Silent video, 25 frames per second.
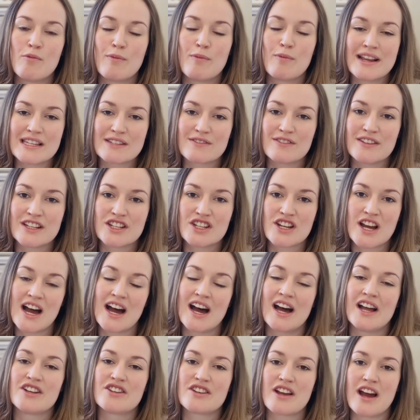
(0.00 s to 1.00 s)
When it's fully
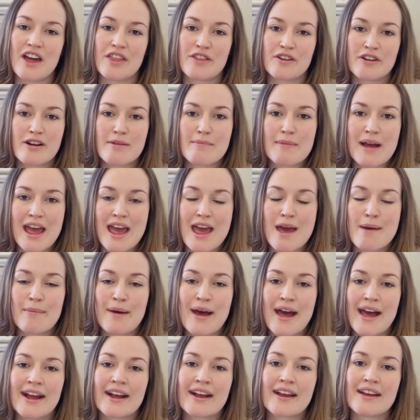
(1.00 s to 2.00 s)
charged, I throw it in my
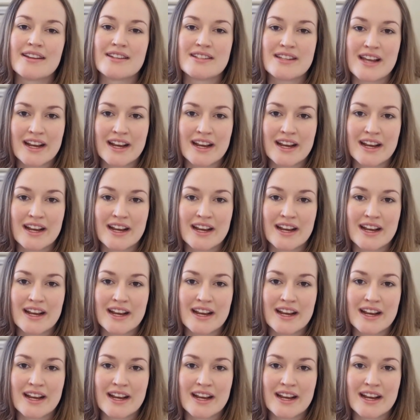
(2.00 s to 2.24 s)
handbag,